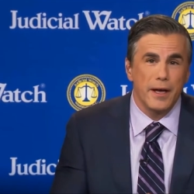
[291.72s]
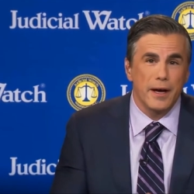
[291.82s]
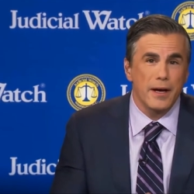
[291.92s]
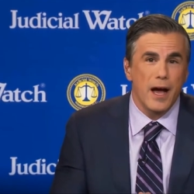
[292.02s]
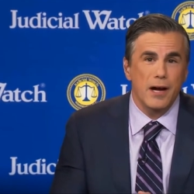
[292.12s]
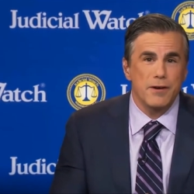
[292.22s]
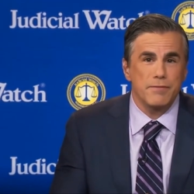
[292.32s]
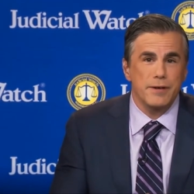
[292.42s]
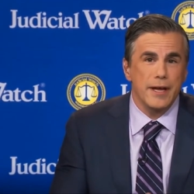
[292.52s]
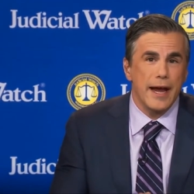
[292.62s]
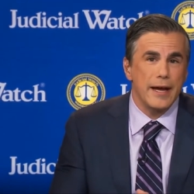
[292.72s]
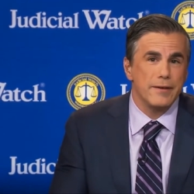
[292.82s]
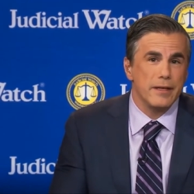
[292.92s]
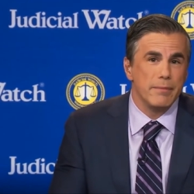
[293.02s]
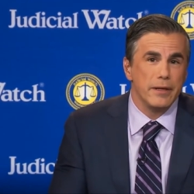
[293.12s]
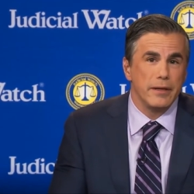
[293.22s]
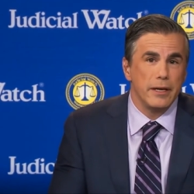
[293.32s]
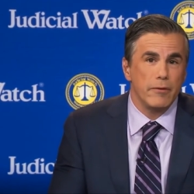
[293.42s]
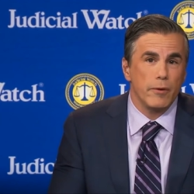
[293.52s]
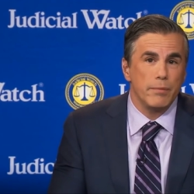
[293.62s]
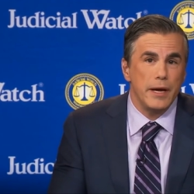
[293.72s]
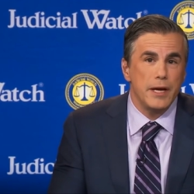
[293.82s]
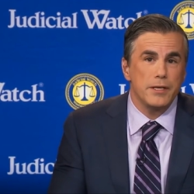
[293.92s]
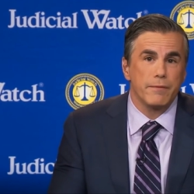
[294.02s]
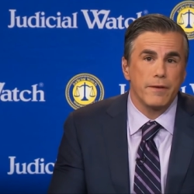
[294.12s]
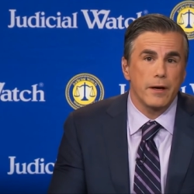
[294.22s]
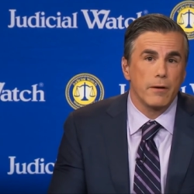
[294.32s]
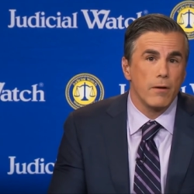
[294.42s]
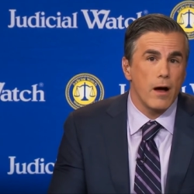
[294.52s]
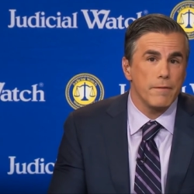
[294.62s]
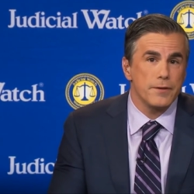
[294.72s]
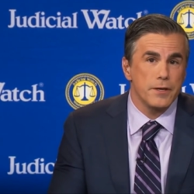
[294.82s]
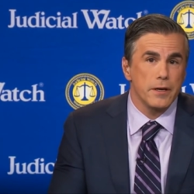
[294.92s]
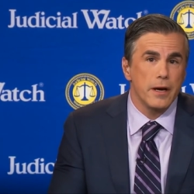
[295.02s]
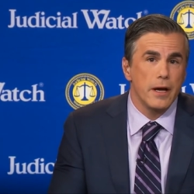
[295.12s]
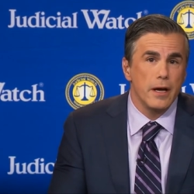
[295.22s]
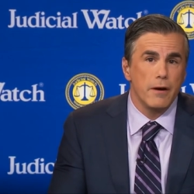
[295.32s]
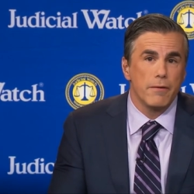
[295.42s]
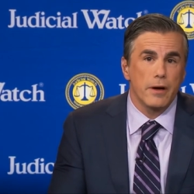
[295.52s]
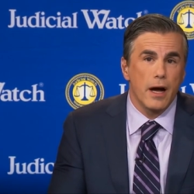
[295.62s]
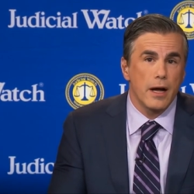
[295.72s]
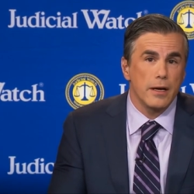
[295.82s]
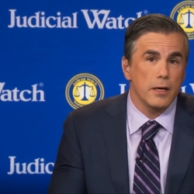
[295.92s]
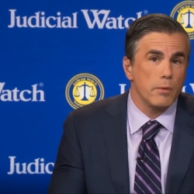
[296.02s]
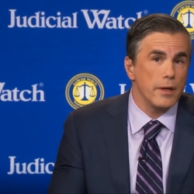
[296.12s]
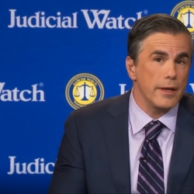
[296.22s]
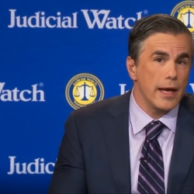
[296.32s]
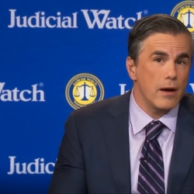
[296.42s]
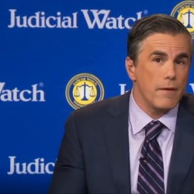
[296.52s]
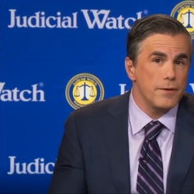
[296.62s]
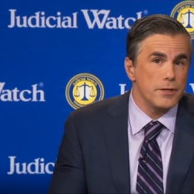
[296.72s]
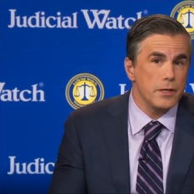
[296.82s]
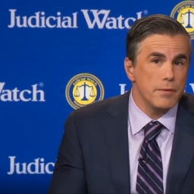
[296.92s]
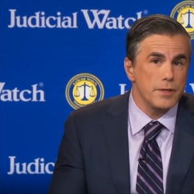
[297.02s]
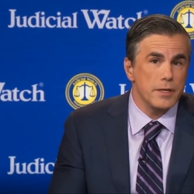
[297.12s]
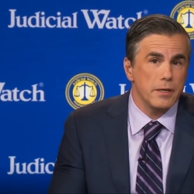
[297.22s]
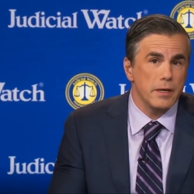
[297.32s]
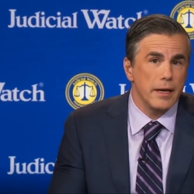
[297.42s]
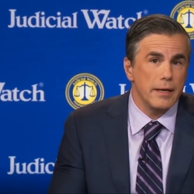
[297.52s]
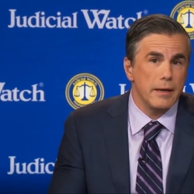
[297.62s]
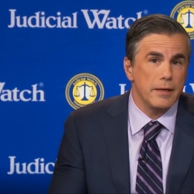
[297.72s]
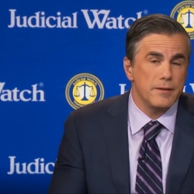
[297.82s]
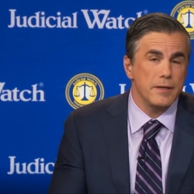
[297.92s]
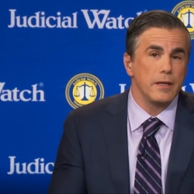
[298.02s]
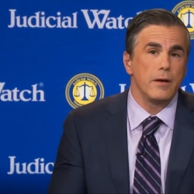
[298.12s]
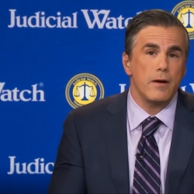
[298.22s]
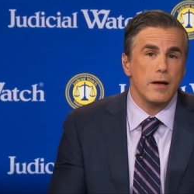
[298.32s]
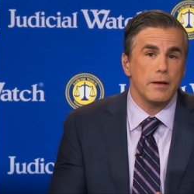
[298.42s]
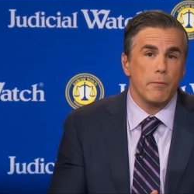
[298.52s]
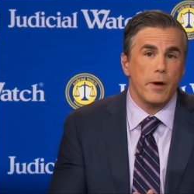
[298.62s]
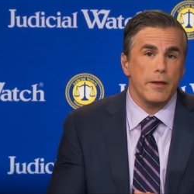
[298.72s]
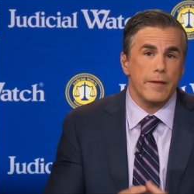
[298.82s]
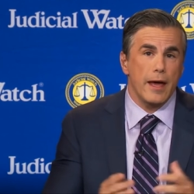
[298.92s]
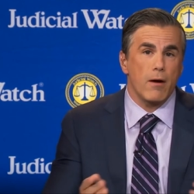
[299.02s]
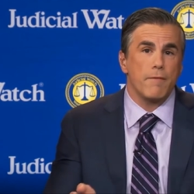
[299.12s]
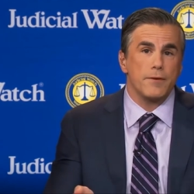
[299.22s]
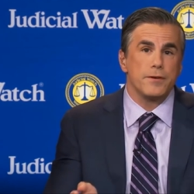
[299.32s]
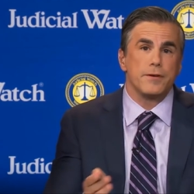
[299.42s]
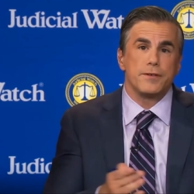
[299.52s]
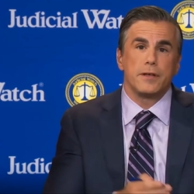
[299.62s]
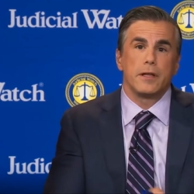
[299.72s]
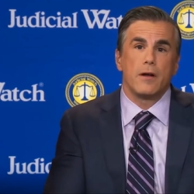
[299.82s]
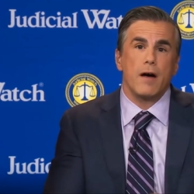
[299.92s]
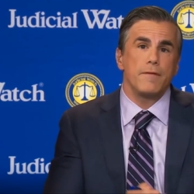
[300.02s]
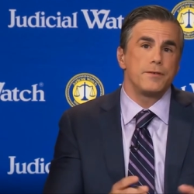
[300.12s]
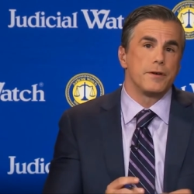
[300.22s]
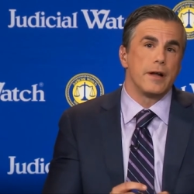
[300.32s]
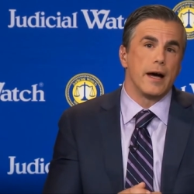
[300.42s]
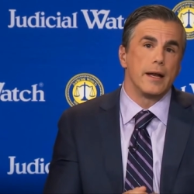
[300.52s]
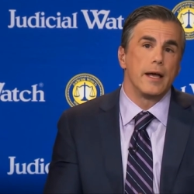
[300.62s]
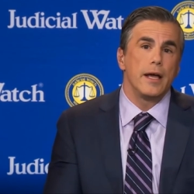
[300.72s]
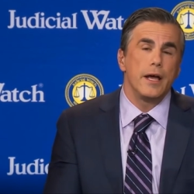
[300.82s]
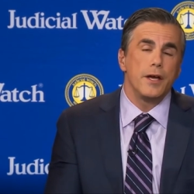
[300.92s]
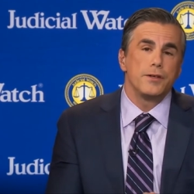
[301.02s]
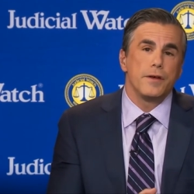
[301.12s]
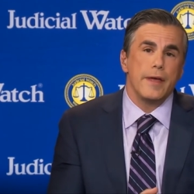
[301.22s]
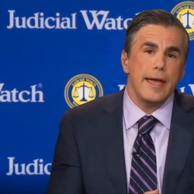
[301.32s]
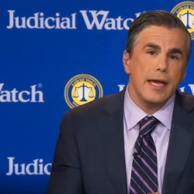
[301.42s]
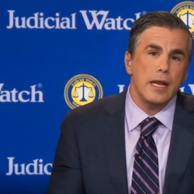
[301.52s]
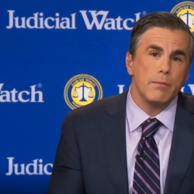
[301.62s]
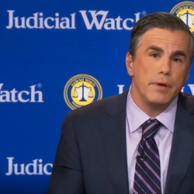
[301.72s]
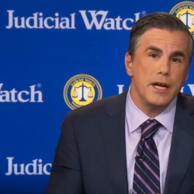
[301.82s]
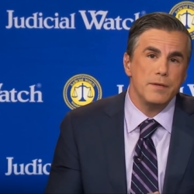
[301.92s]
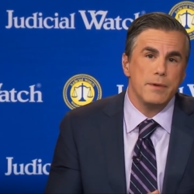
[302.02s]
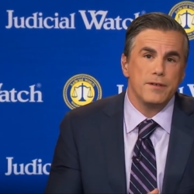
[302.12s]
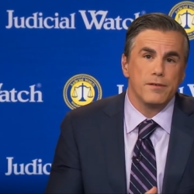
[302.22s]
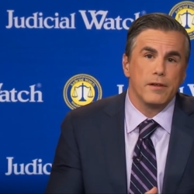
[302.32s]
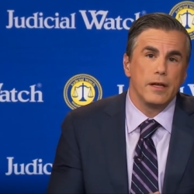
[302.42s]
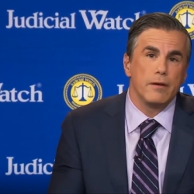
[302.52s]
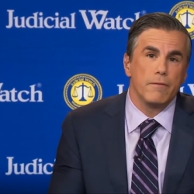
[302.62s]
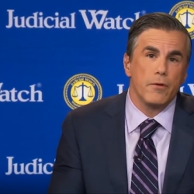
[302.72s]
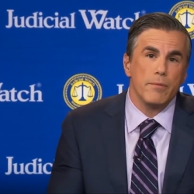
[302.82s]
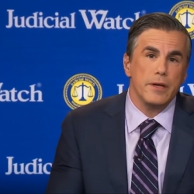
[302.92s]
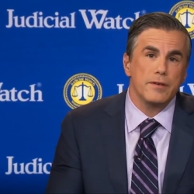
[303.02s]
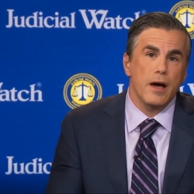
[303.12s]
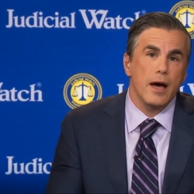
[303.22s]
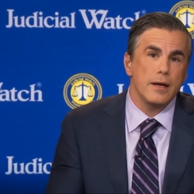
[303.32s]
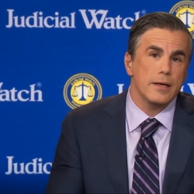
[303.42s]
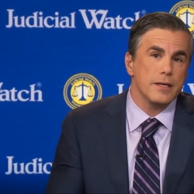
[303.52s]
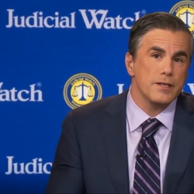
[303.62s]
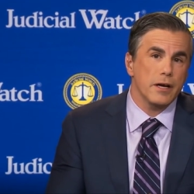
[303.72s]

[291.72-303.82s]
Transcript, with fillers: Uh, Congress retains the ability to impeach a federal officer for conduct, whether that officer was in, in still an, whether that officer is still in office or not. So they can impeach Mrs. Clinton for misconduct as